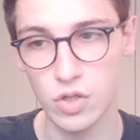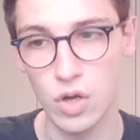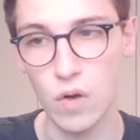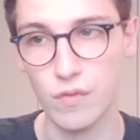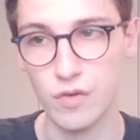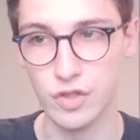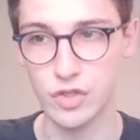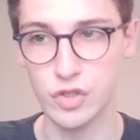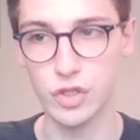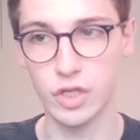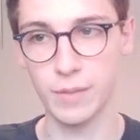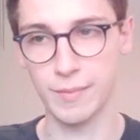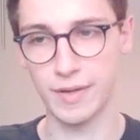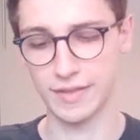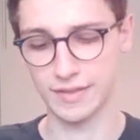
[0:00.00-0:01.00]
over to the
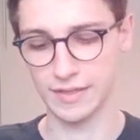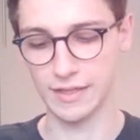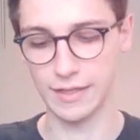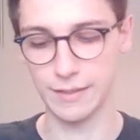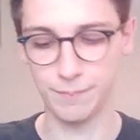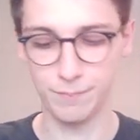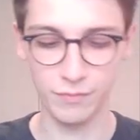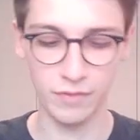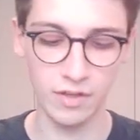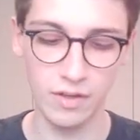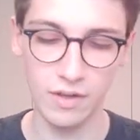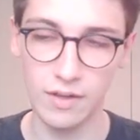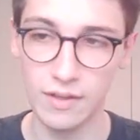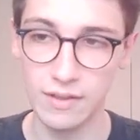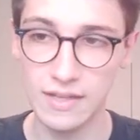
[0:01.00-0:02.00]
command line.
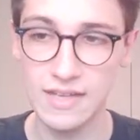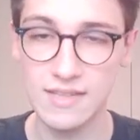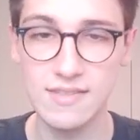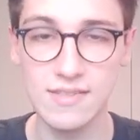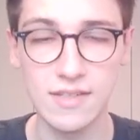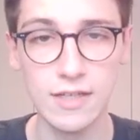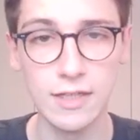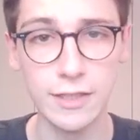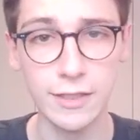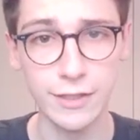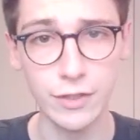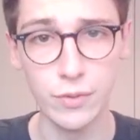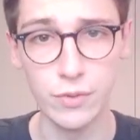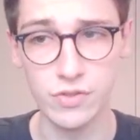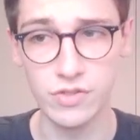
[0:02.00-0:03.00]
Let's
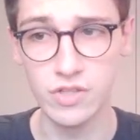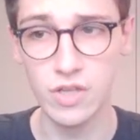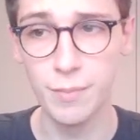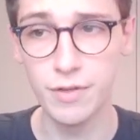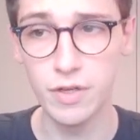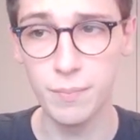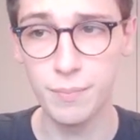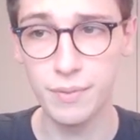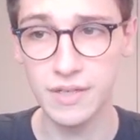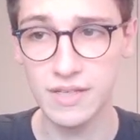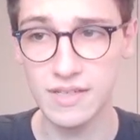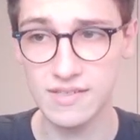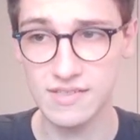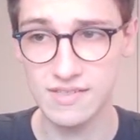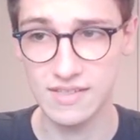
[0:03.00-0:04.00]
use
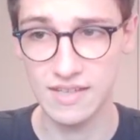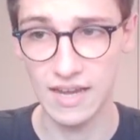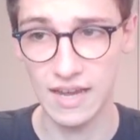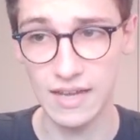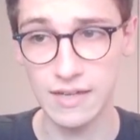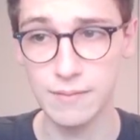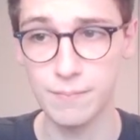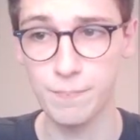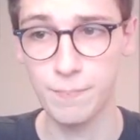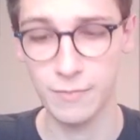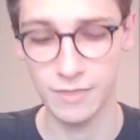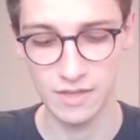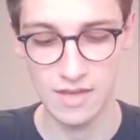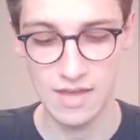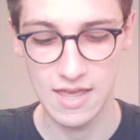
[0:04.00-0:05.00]
WPScan.
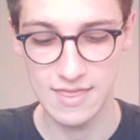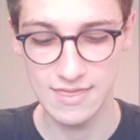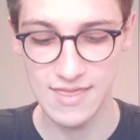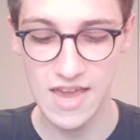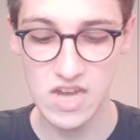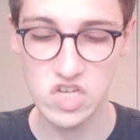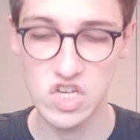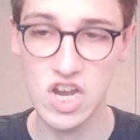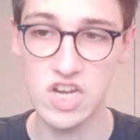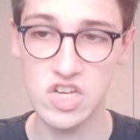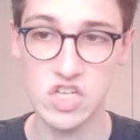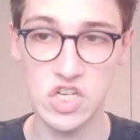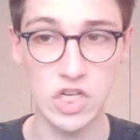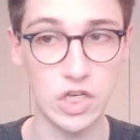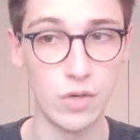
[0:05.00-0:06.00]

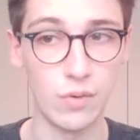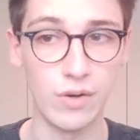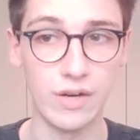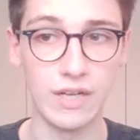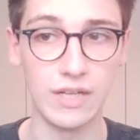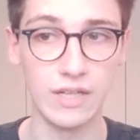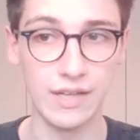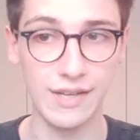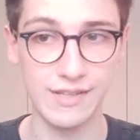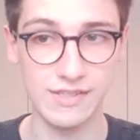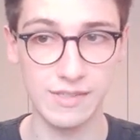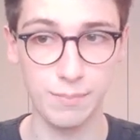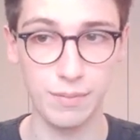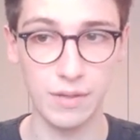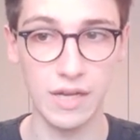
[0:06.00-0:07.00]
--url and
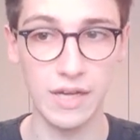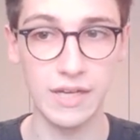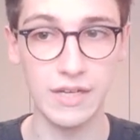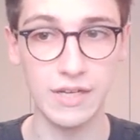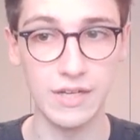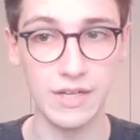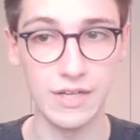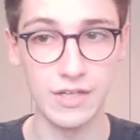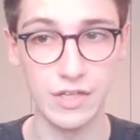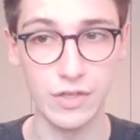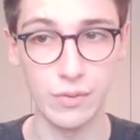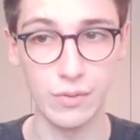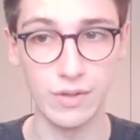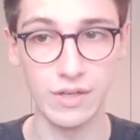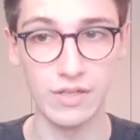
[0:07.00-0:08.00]
supply the
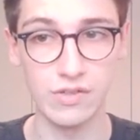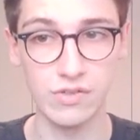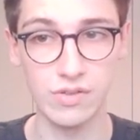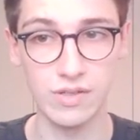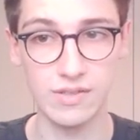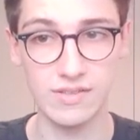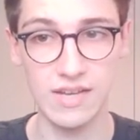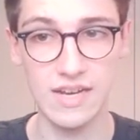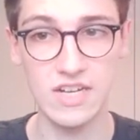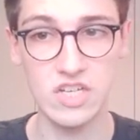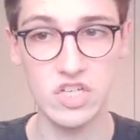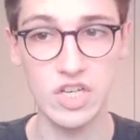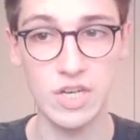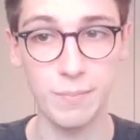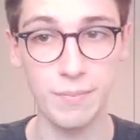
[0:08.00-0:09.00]
URL. So it's
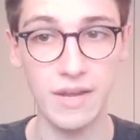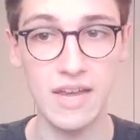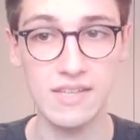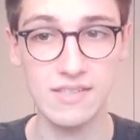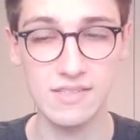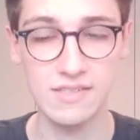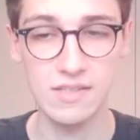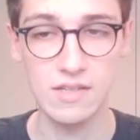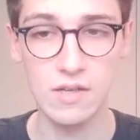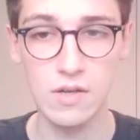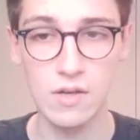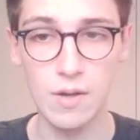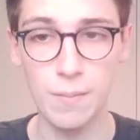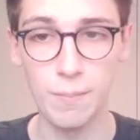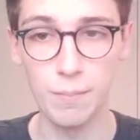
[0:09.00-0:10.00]
https
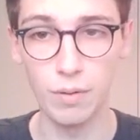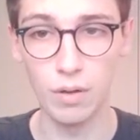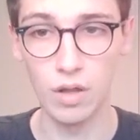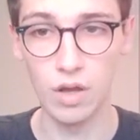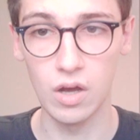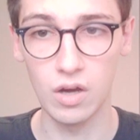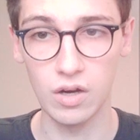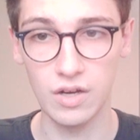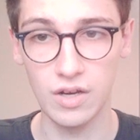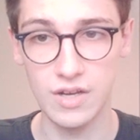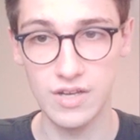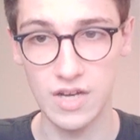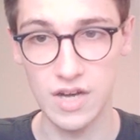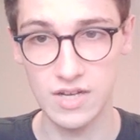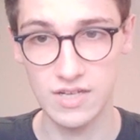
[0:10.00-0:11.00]

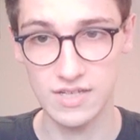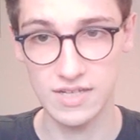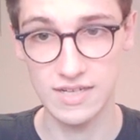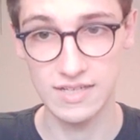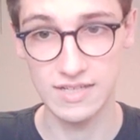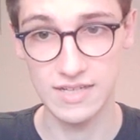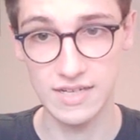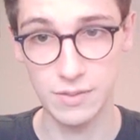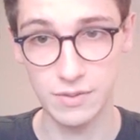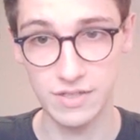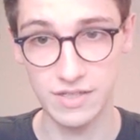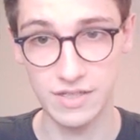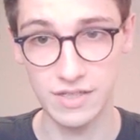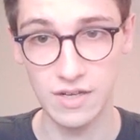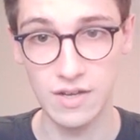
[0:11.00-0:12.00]

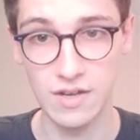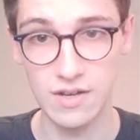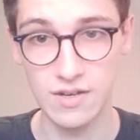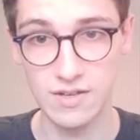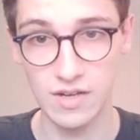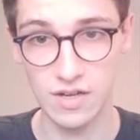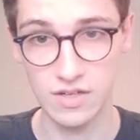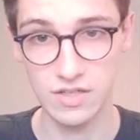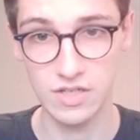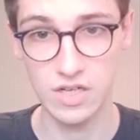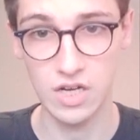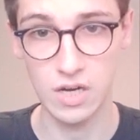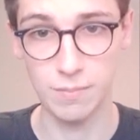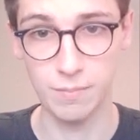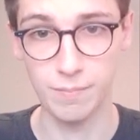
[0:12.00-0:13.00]

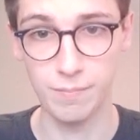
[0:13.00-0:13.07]
blog.integrity.com.